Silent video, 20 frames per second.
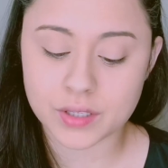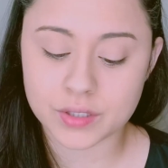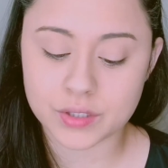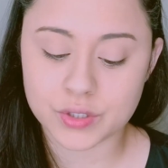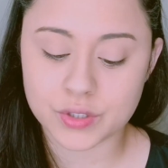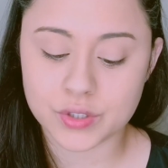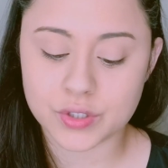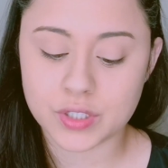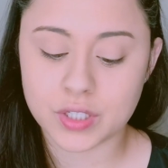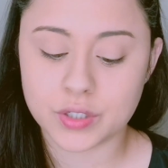
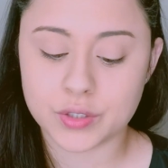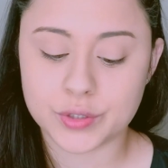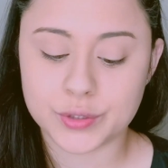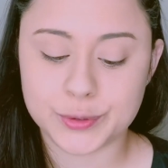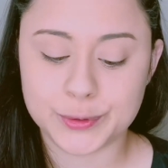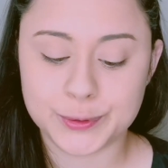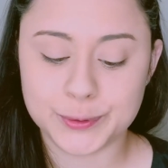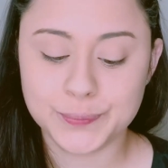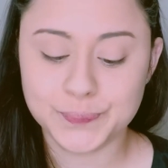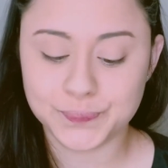
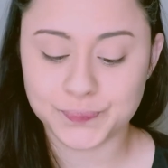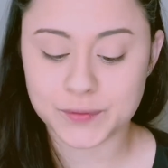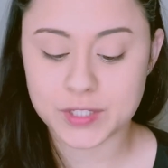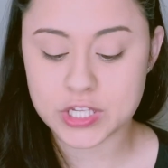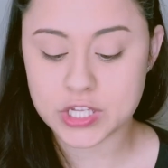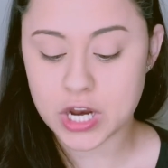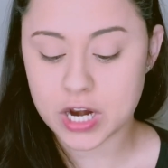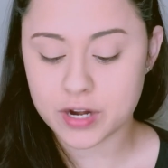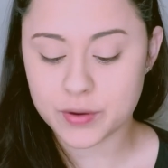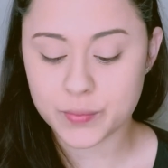So
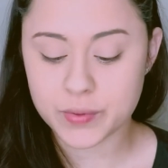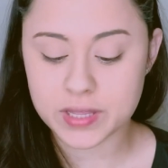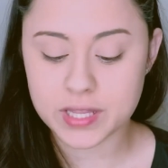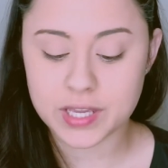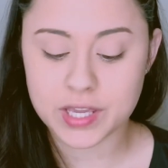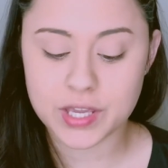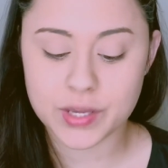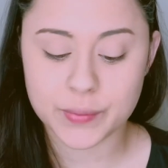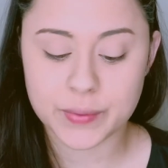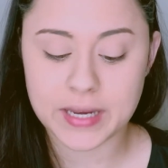starting with the
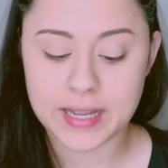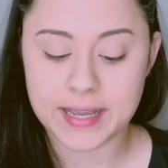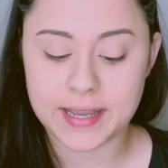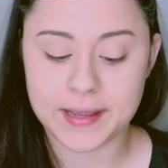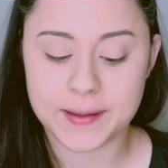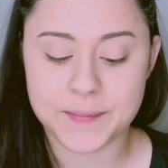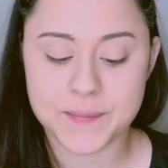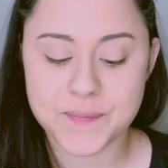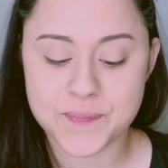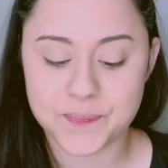
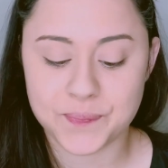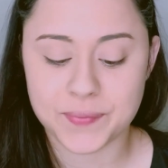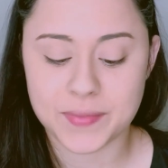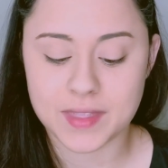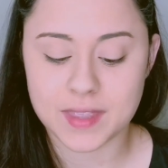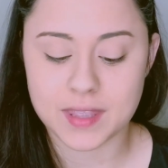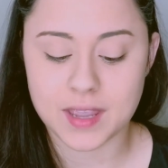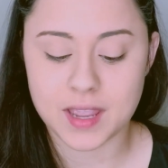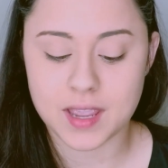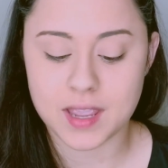Q&A,
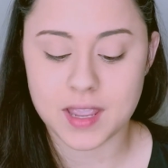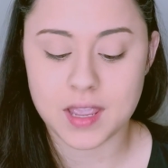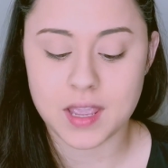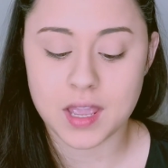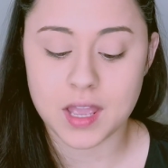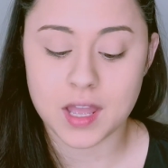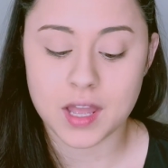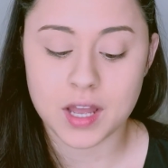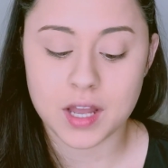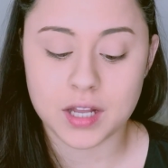
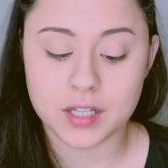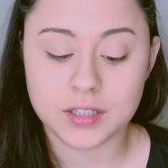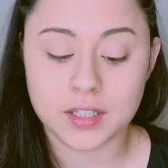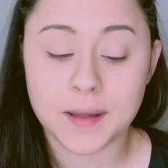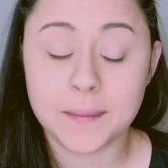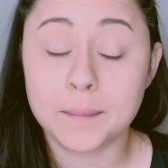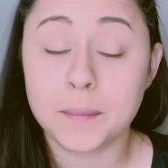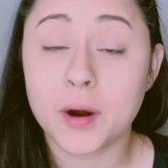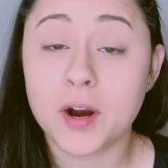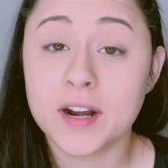
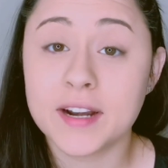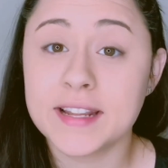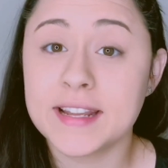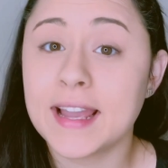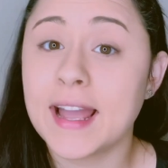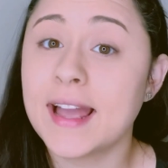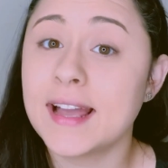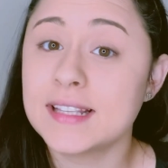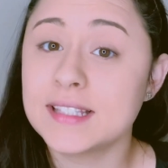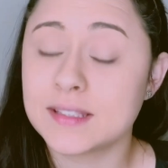Lombardi
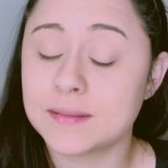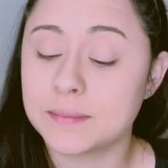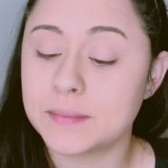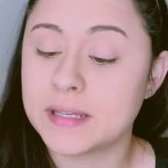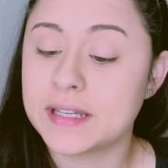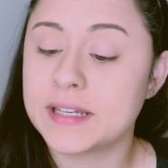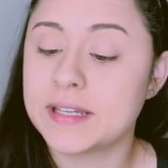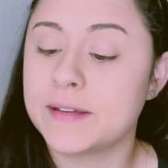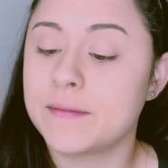asked me